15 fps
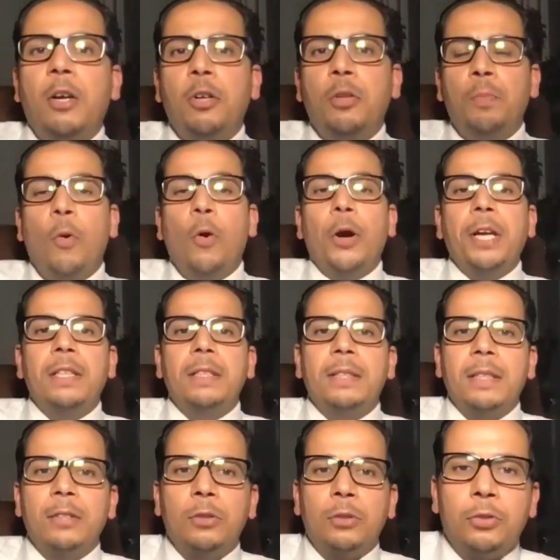good point.
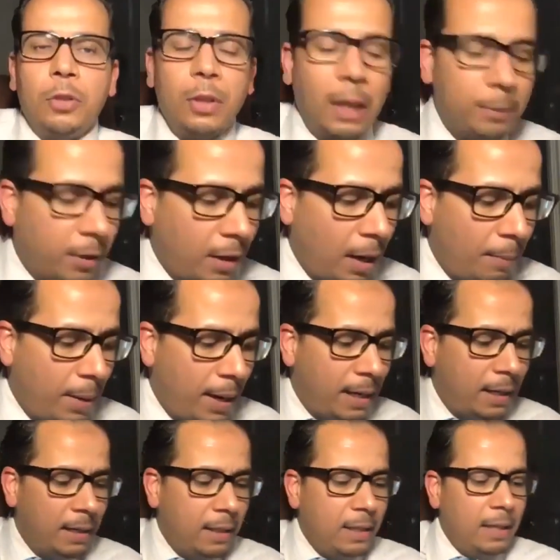Dr.
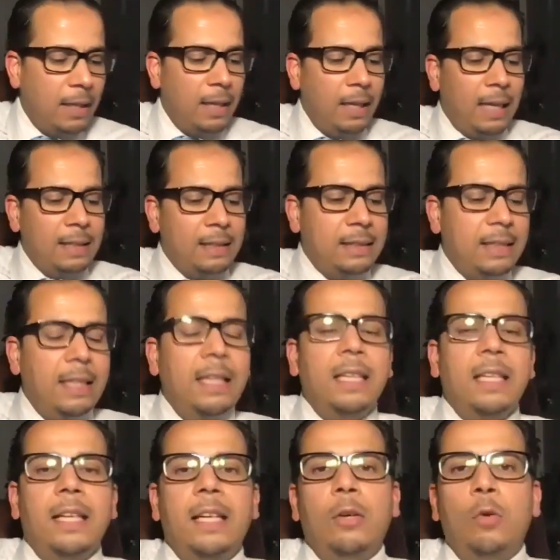Abdulrahman
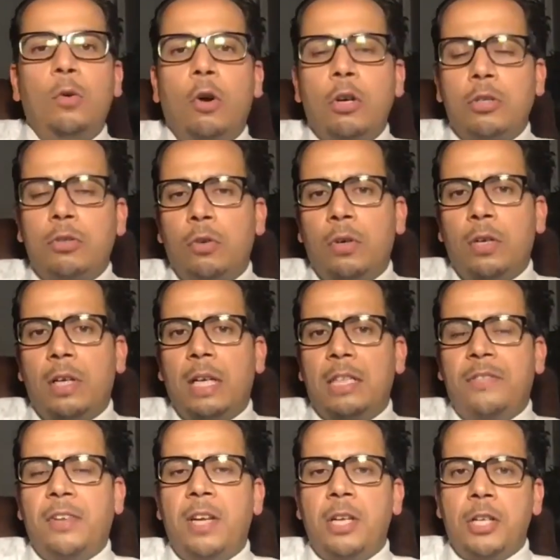Al-Attili, who also had
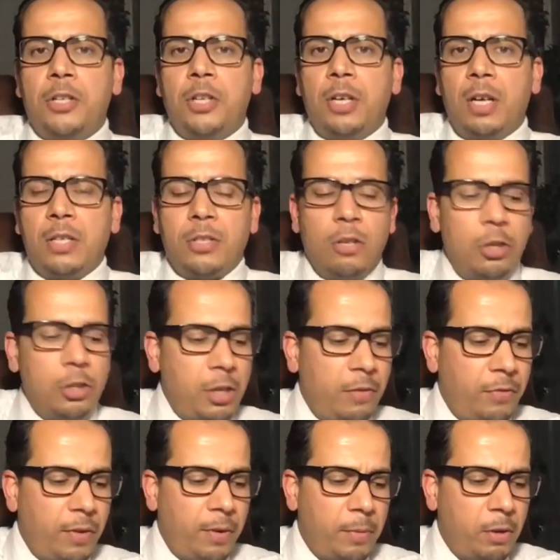finished his general surgery
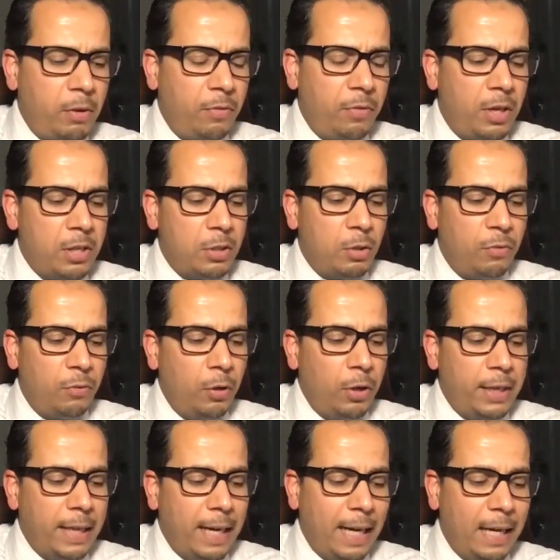from University of
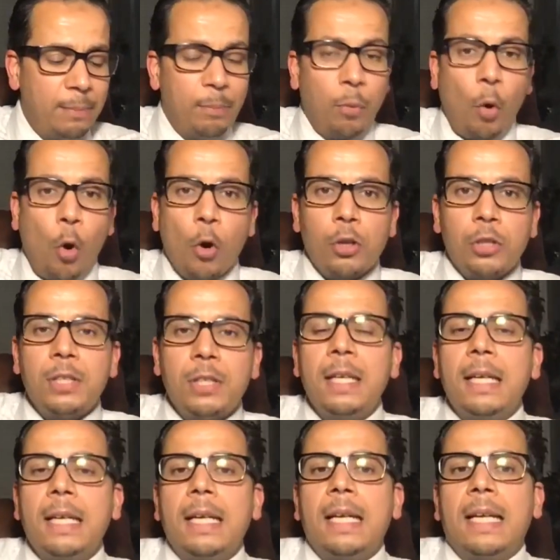Florida, had brought
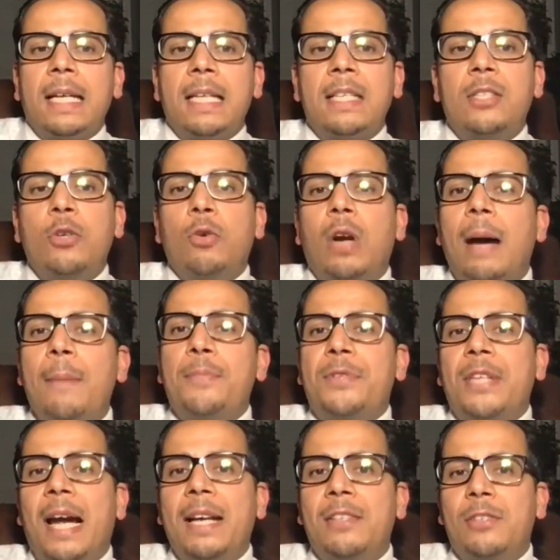is your
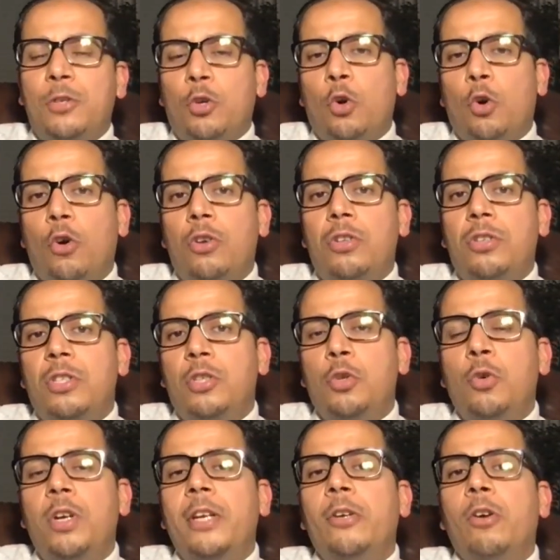upside scores
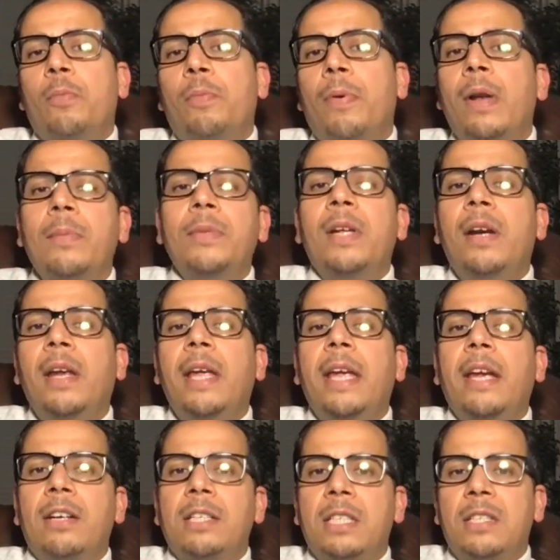during your preliminary
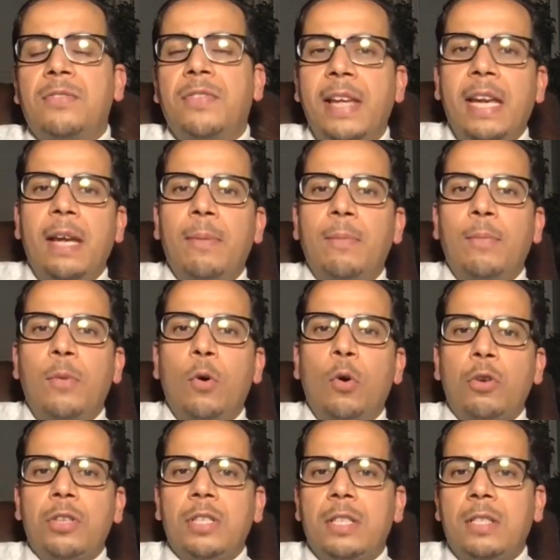years is very
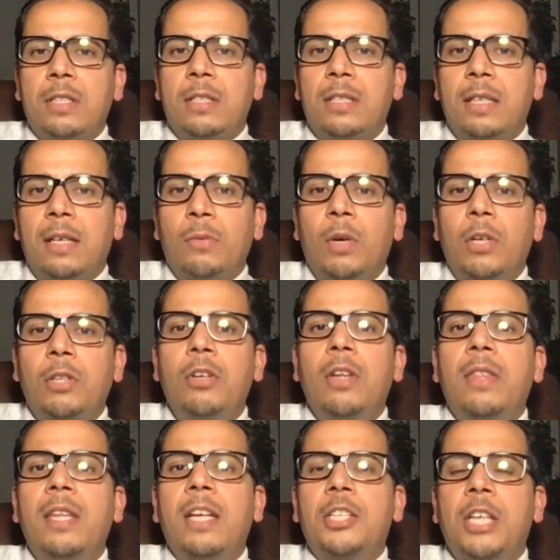important. What do you
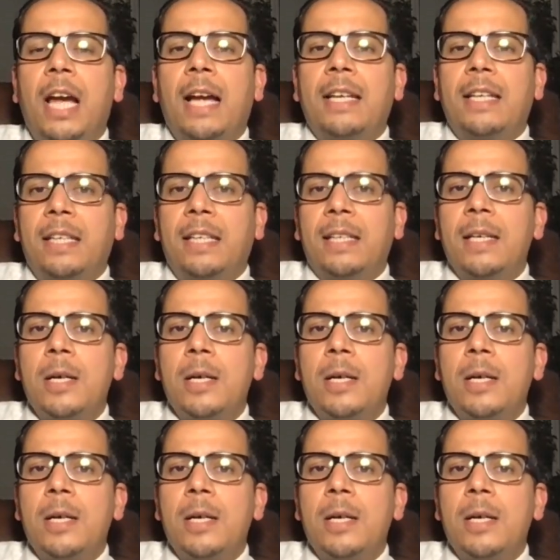think, Shadi?